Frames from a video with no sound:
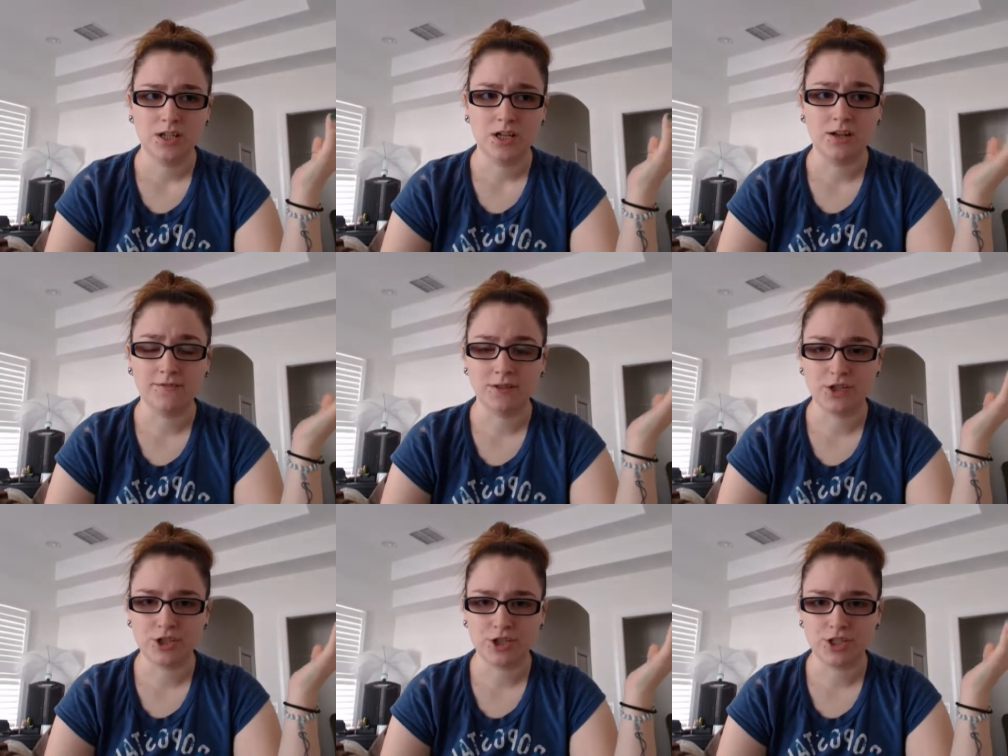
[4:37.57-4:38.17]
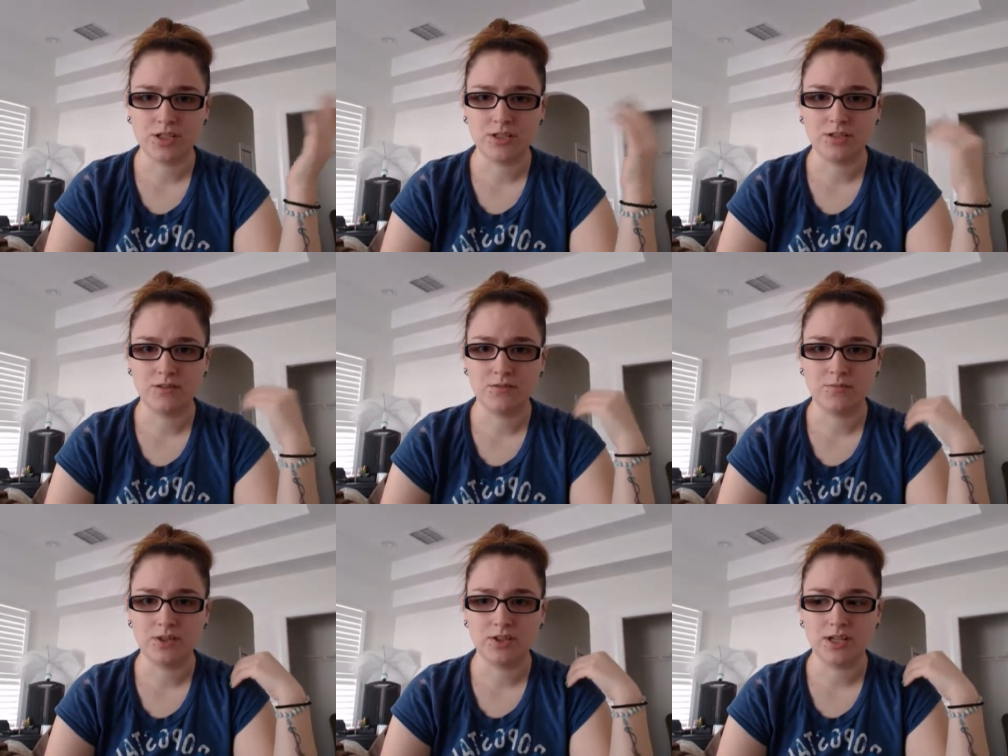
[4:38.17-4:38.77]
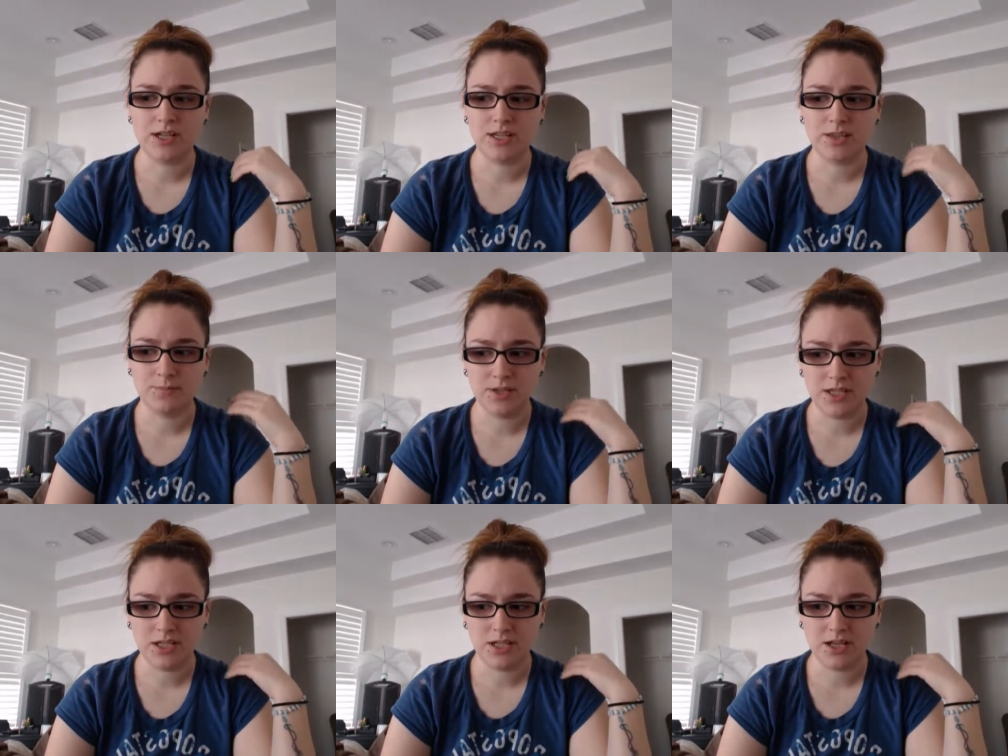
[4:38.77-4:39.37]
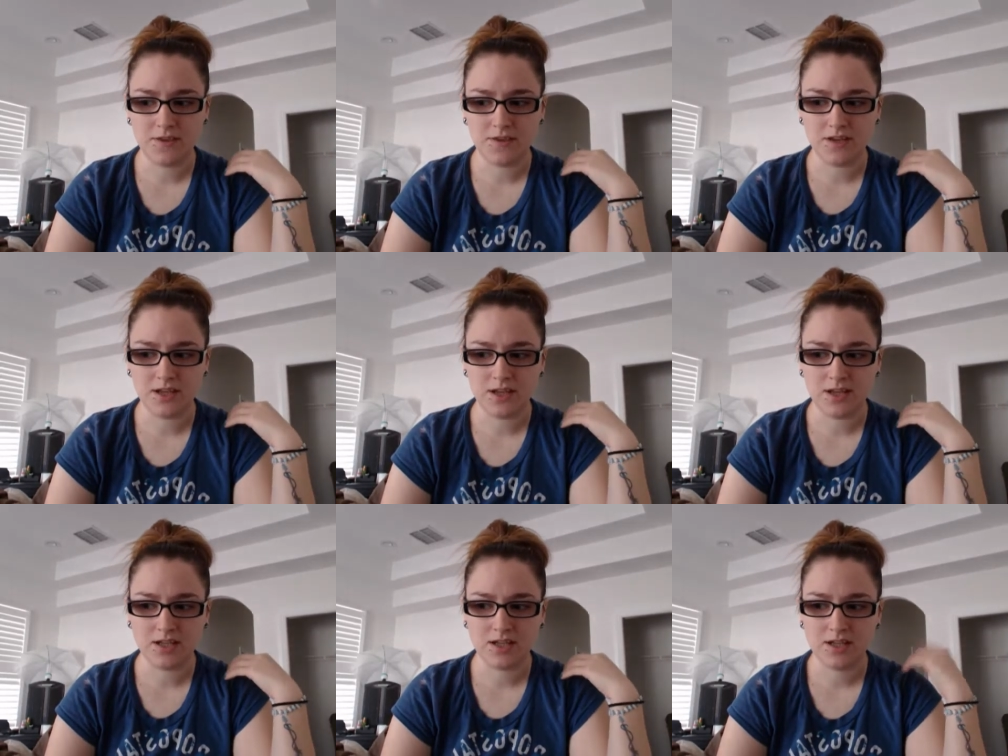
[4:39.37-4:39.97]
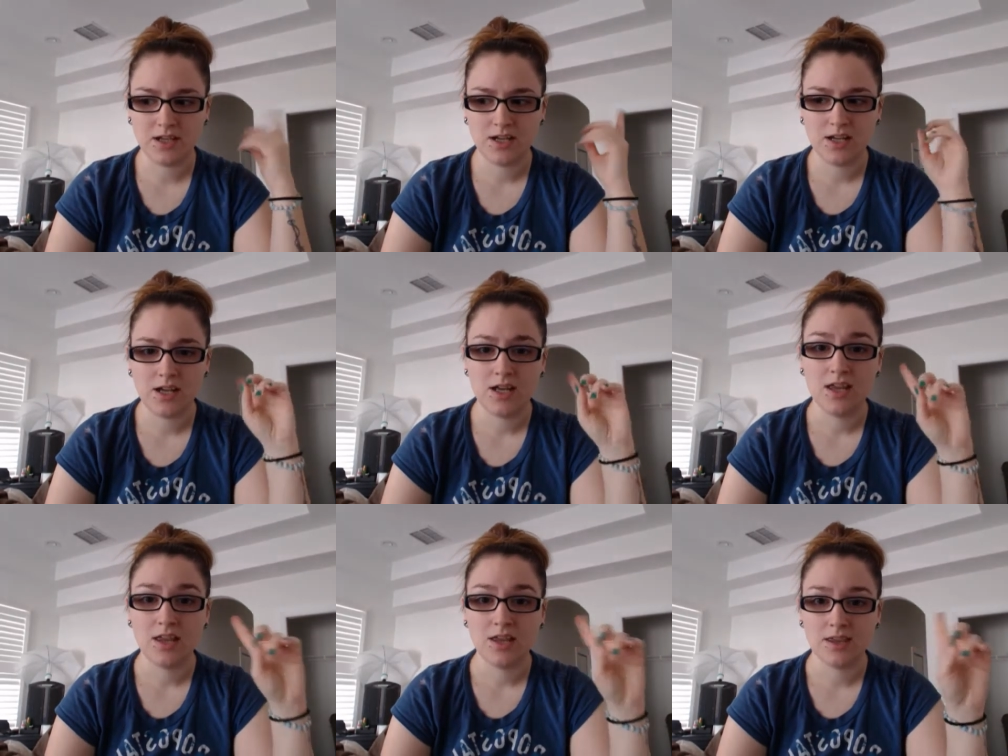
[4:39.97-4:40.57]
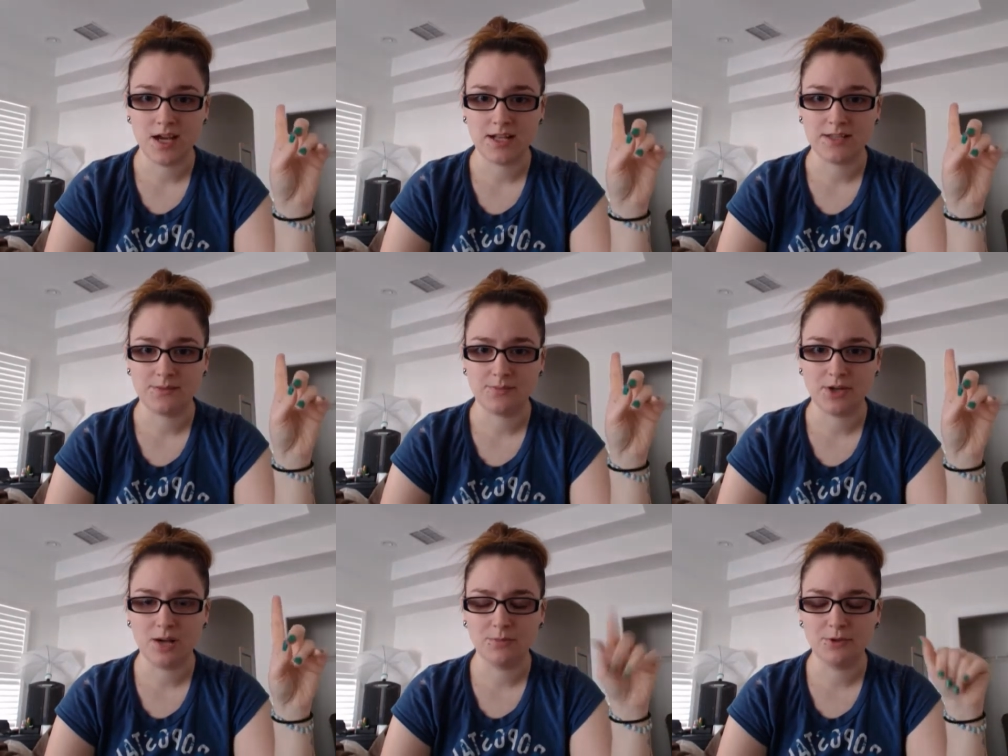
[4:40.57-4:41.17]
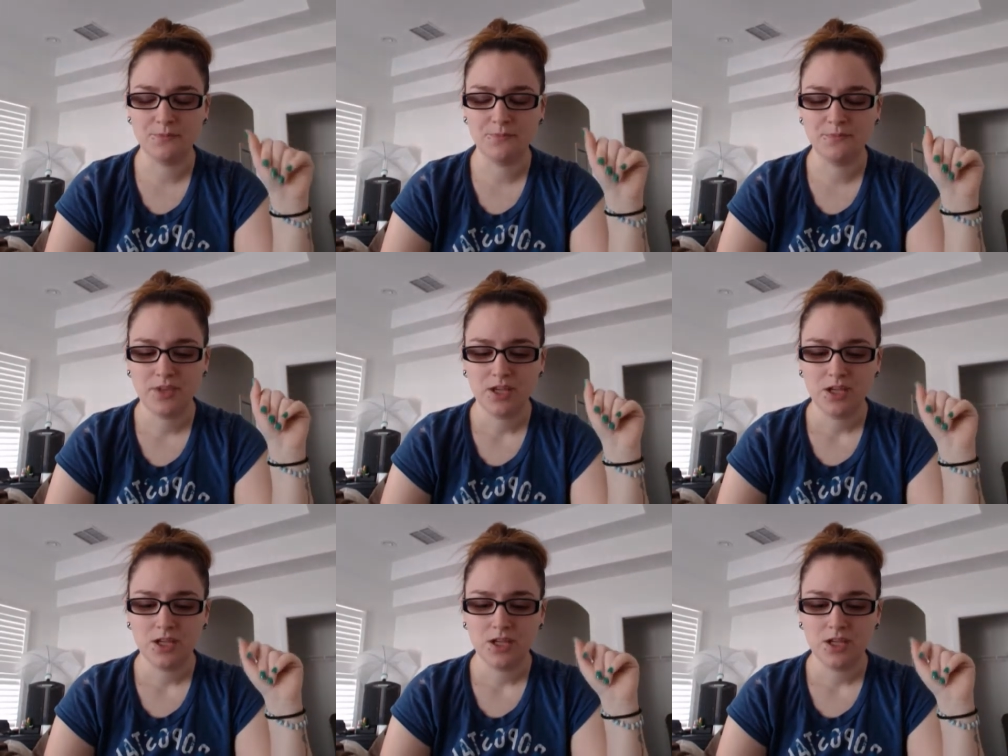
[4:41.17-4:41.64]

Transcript: aversion, but the peanut thing, that's a problem.